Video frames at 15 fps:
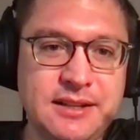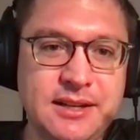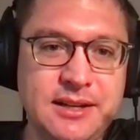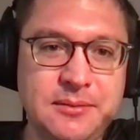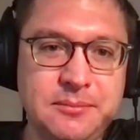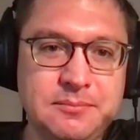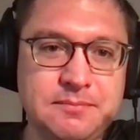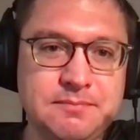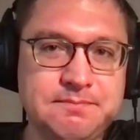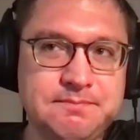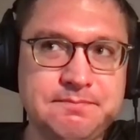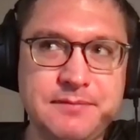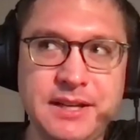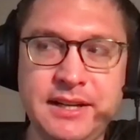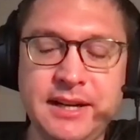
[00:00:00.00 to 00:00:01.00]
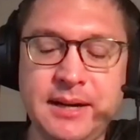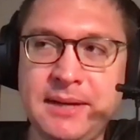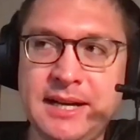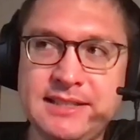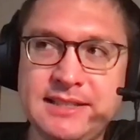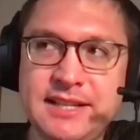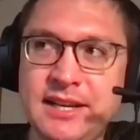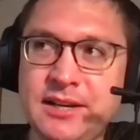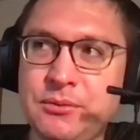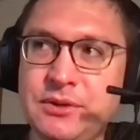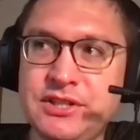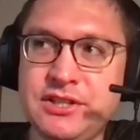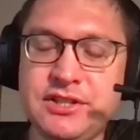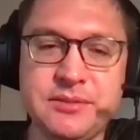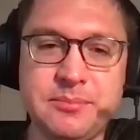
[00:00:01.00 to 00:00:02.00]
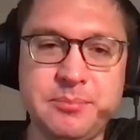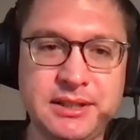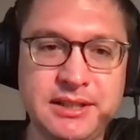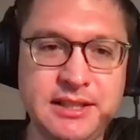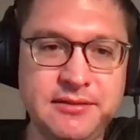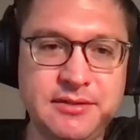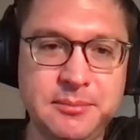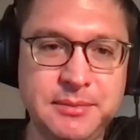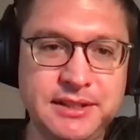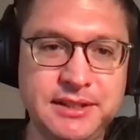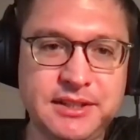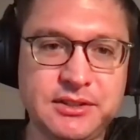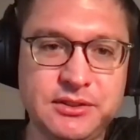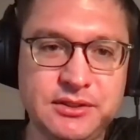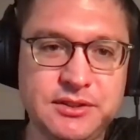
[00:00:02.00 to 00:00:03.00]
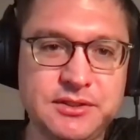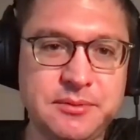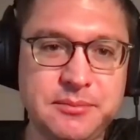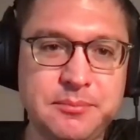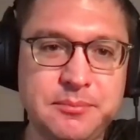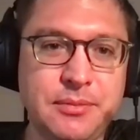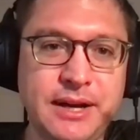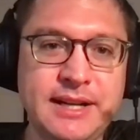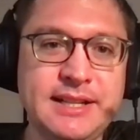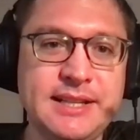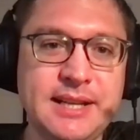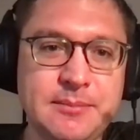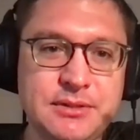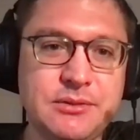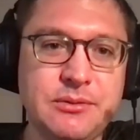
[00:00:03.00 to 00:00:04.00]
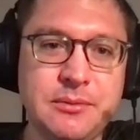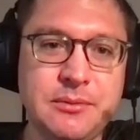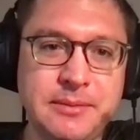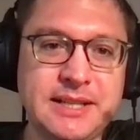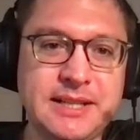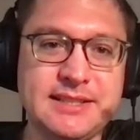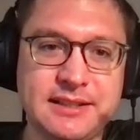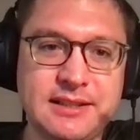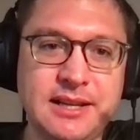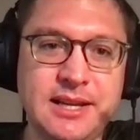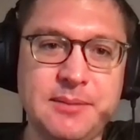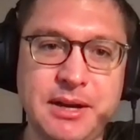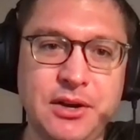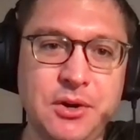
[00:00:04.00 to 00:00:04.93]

Um, and I'm not saying we should just believe in miracles anytime someone makes a claim.